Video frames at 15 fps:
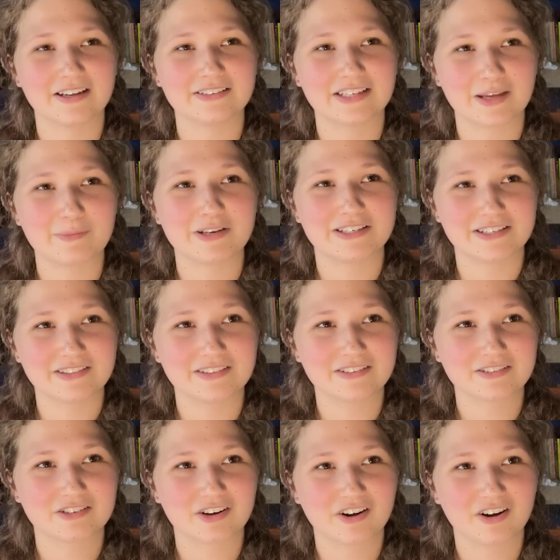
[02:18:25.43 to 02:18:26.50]
Damon did
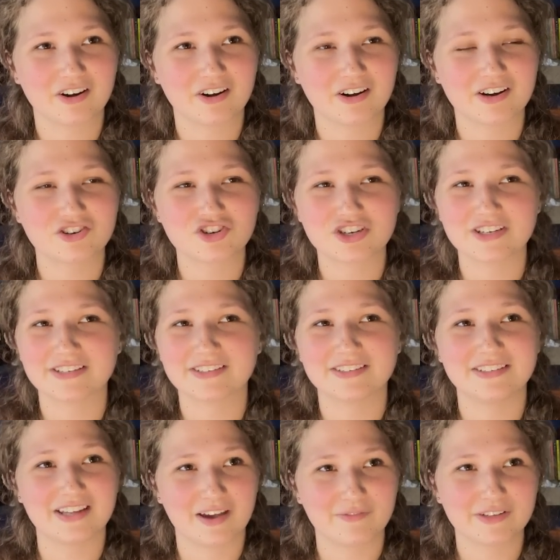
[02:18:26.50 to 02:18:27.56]
this to her and she's
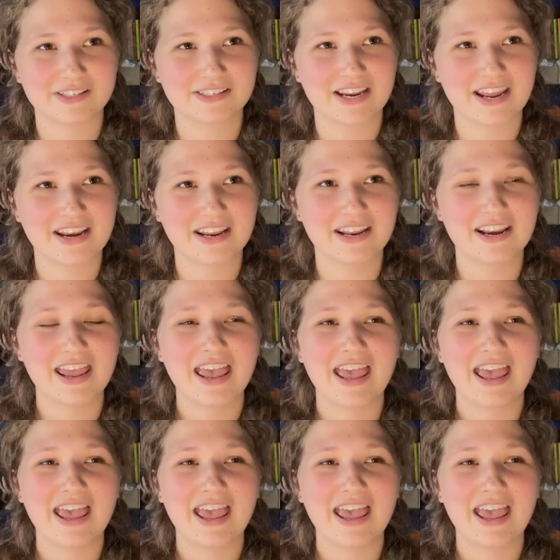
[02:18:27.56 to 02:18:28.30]
devastated.